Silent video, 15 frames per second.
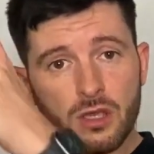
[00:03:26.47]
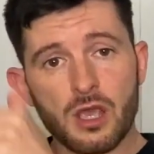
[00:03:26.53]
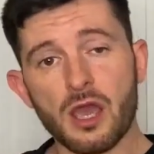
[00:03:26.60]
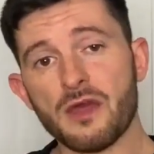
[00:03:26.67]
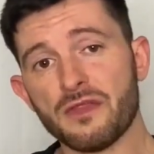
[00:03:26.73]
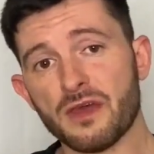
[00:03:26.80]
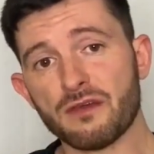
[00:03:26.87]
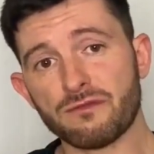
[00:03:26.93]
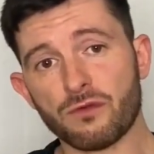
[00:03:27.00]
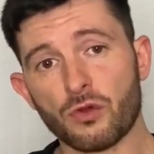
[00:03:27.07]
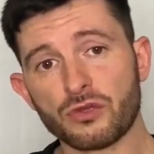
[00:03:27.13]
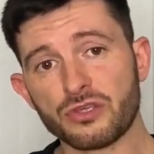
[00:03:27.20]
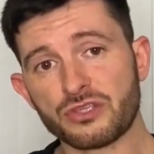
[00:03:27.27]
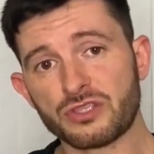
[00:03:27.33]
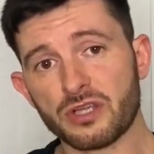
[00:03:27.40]
and therefore
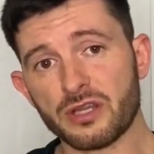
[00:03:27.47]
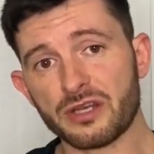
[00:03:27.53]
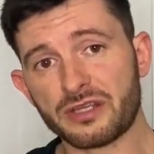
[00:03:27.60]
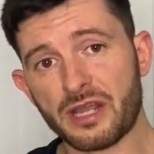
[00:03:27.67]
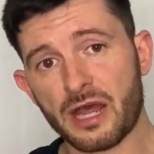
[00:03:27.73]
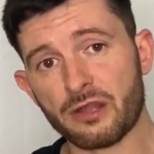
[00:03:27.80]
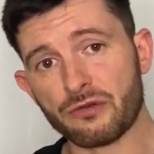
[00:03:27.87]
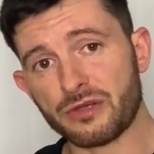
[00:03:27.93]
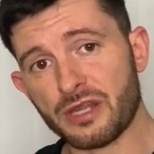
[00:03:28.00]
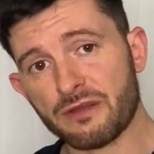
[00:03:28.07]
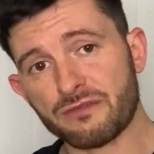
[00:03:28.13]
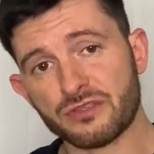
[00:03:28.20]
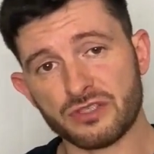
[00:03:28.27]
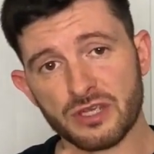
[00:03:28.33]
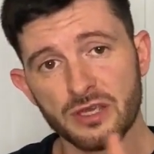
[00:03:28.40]
you're still in a calorie
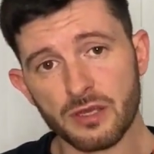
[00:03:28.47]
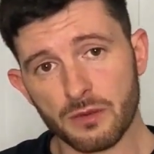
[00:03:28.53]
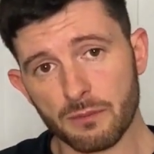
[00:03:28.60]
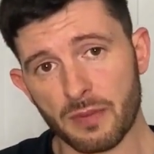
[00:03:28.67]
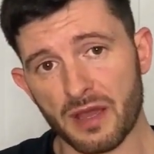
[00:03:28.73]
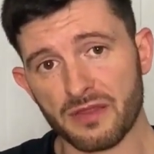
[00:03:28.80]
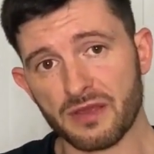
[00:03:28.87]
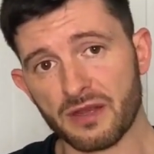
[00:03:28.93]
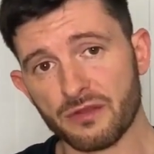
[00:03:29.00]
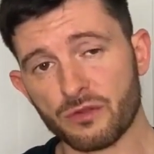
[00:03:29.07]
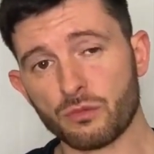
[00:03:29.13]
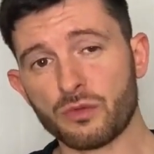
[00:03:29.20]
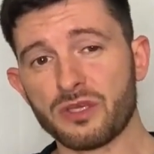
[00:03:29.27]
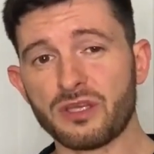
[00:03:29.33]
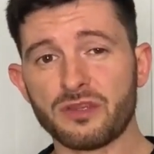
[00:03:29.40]
deficit by the end of the
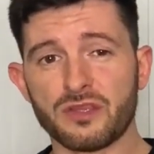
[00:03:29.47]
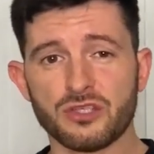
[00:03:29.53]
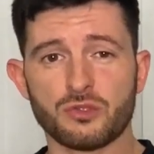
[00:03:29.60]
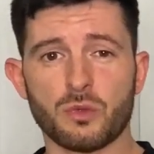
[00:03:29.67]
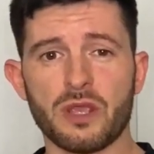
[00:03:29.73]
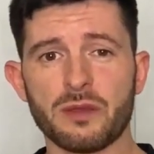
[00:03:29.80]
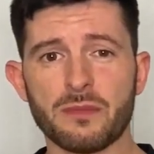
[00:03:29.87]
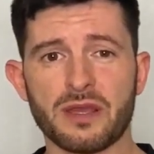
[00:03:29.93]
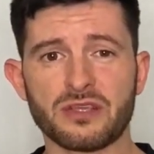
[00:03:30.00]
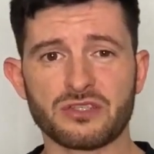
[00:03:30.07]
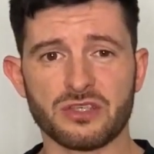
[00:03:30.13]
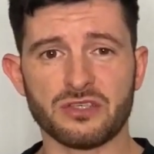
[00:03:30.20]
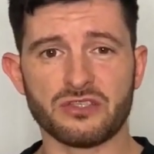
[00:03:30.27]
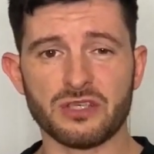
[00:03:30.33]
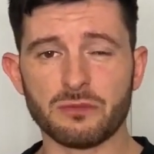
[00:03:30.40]
week. This way it makes
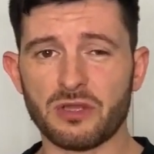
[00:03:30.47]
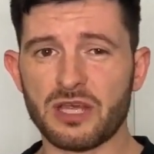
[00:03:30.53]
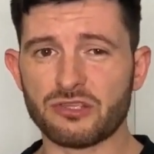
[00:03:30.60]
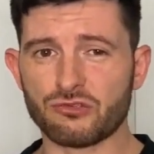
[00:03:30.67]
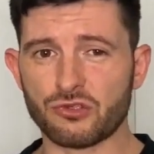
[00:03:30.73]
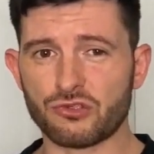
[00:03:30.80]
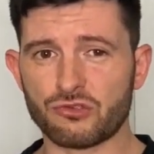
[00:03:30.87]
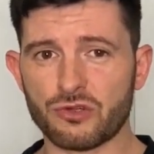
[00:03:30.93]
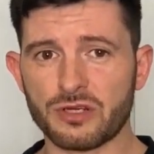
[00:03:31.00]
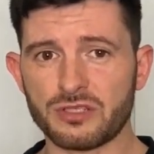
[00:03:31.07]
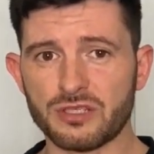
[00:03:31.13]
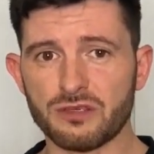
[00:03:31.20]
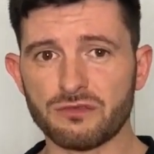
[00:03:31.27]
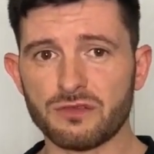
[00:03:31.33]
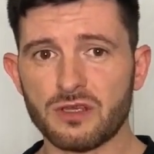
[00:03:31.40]
it seem less
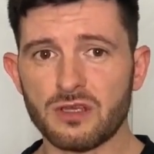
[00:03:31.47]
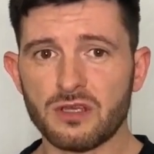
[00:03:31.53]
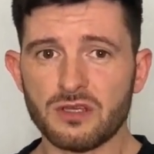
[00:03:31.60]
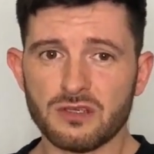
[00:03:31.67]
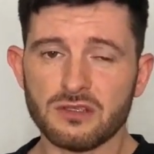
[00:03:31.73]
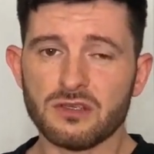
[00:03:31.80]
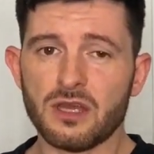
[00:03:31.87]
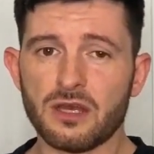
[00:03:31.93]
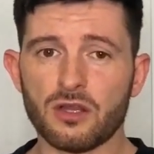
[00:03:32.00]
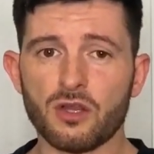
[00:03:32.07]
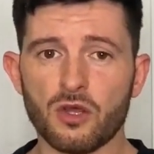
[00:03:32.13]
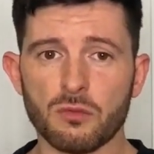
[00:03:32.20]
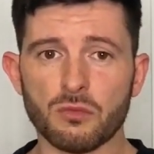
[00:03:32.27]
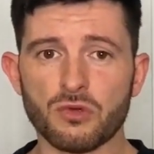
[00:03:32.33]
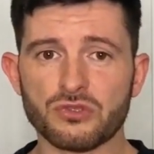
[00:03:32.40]
restrictive and a
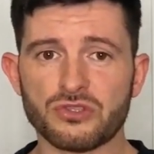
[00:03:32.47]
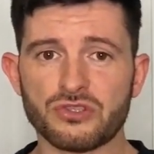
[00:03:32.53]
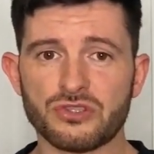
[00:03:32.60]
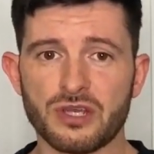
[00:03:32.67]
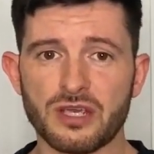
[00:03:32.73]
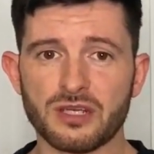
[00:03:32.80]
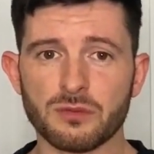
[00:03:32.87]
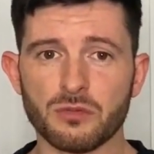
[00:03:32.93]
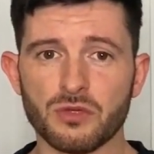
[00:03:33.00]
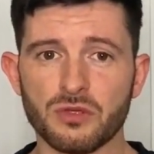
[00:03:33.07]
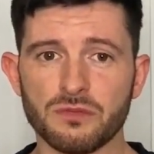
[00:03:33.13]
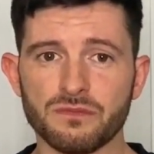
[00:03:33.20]
lot more sustainable.